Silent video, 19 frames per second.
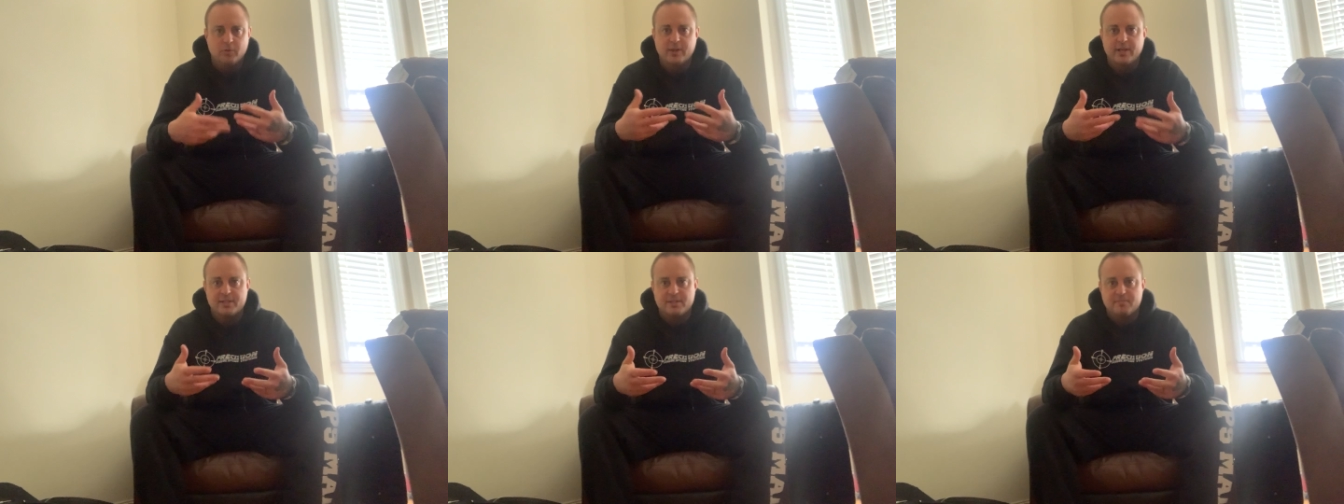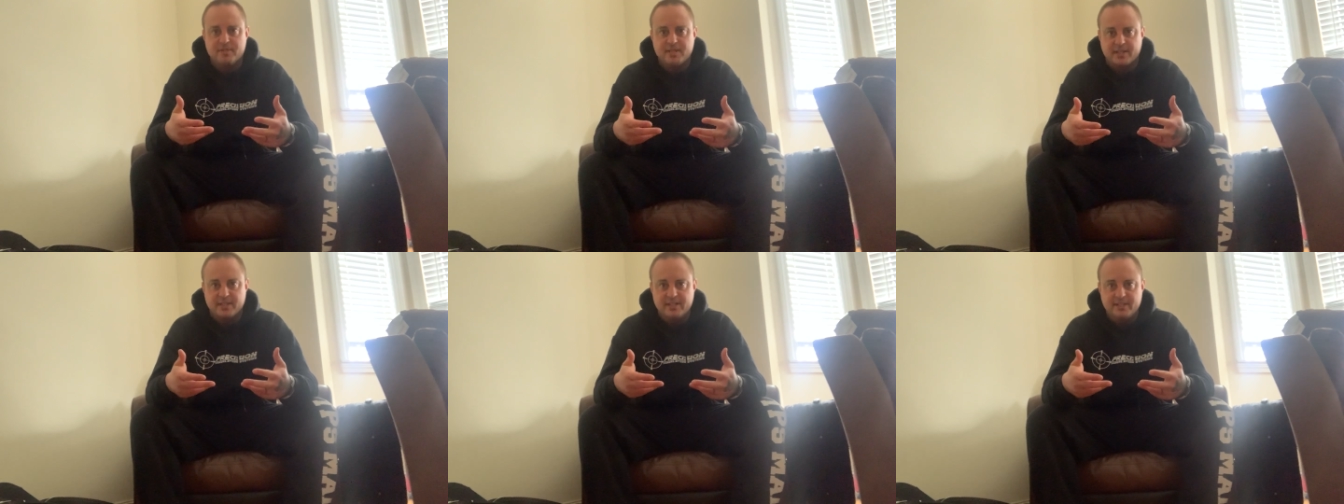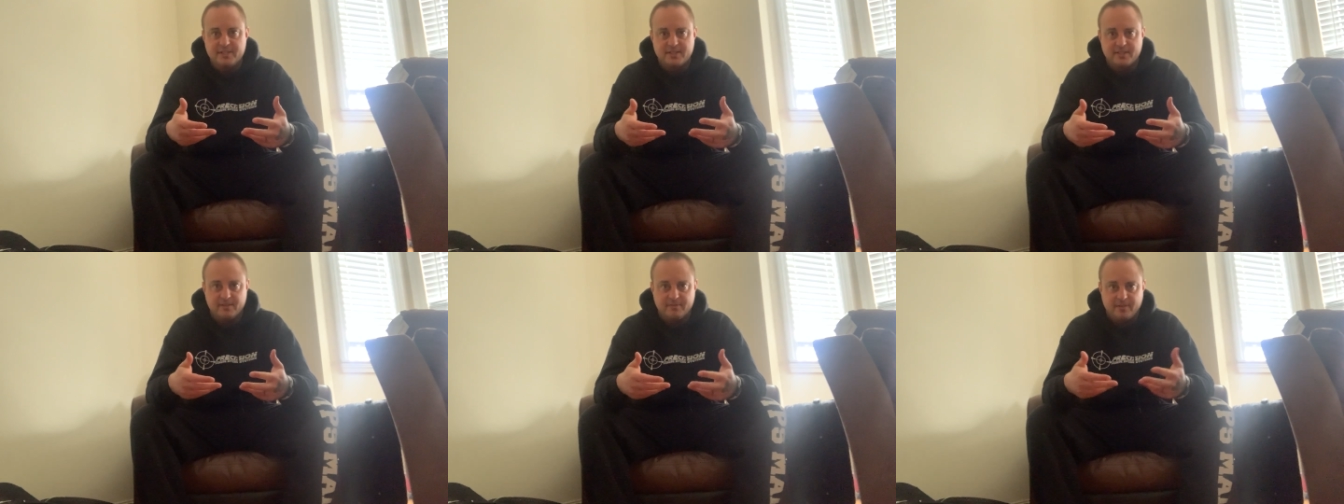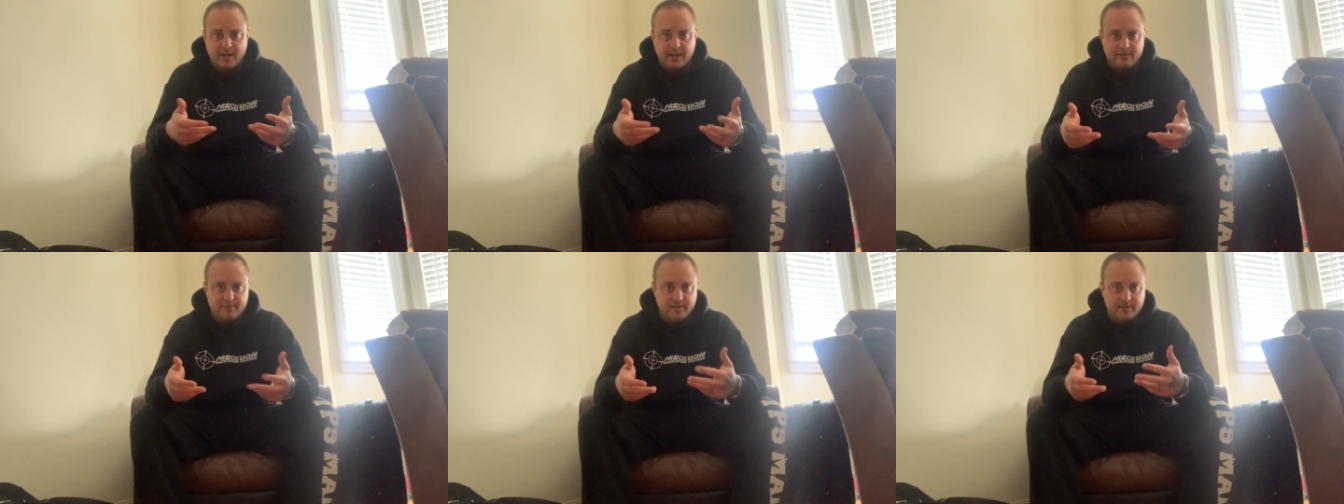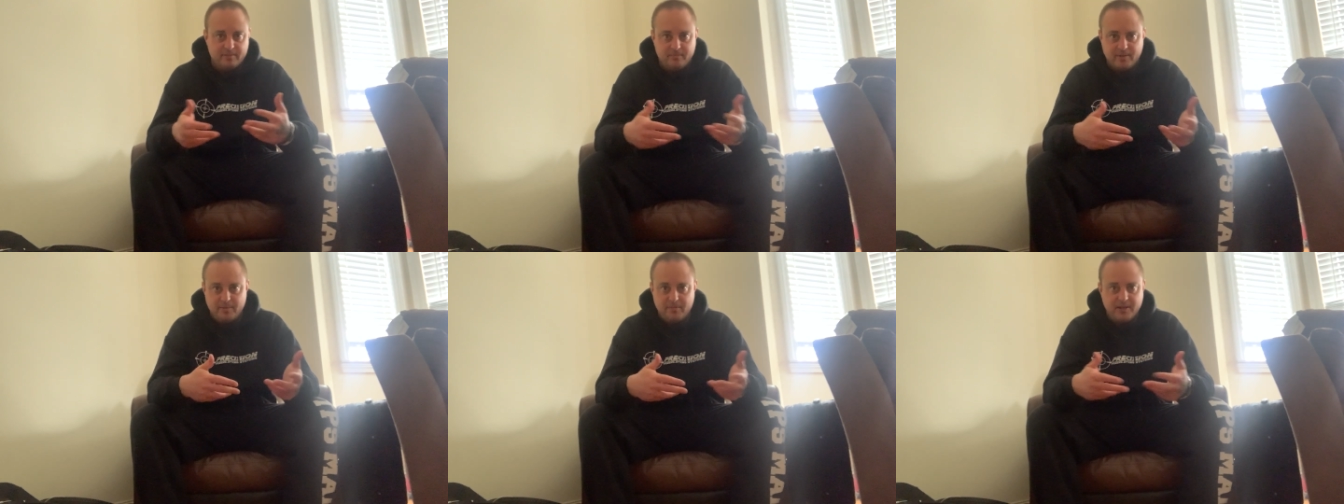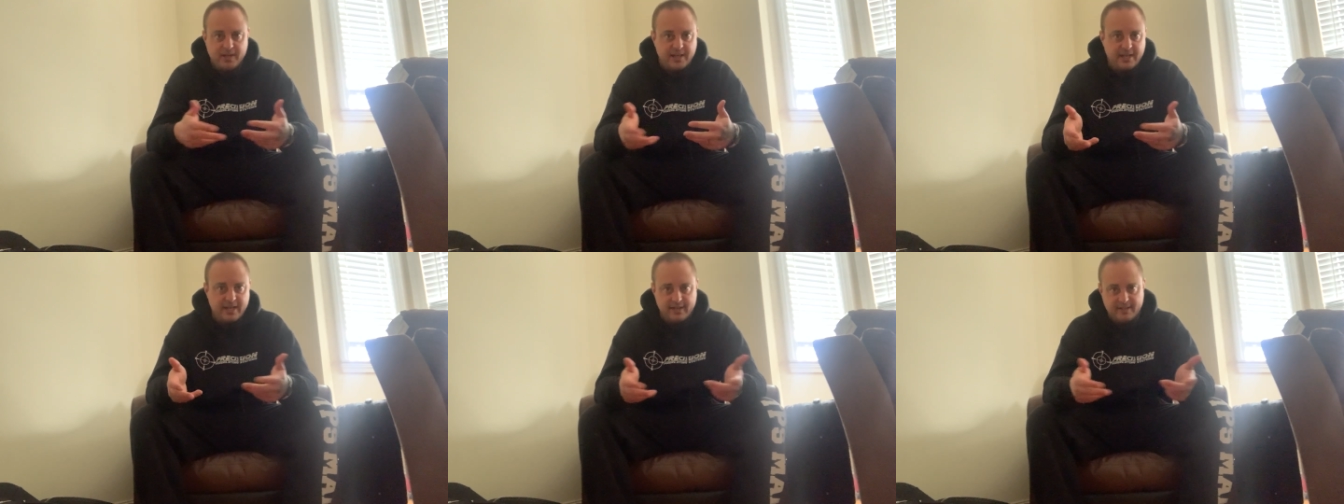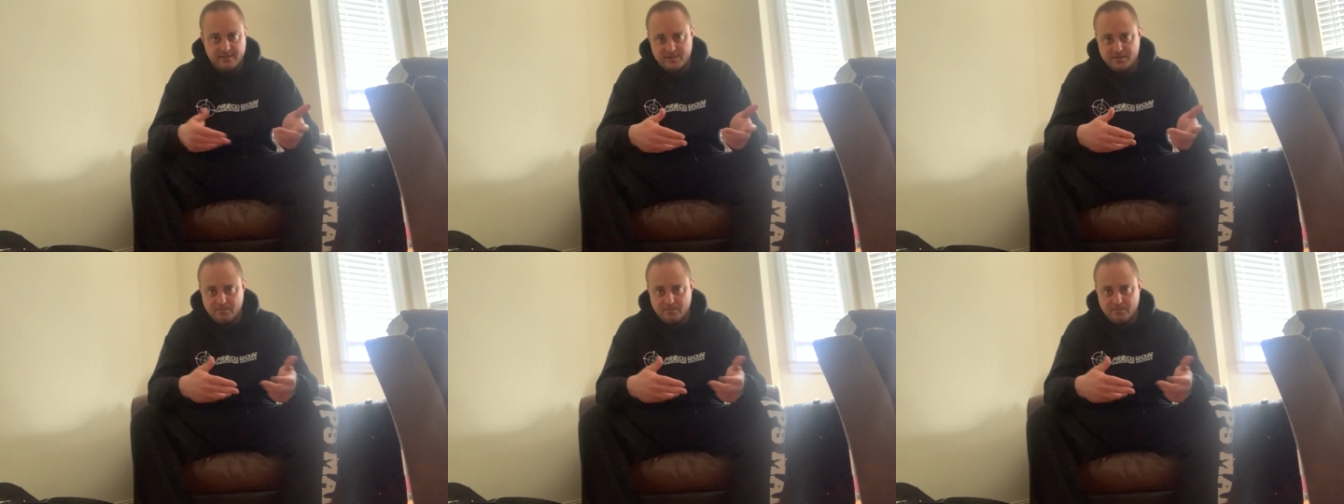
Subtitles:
we'll get some technique stuff out of it. Maybe I add in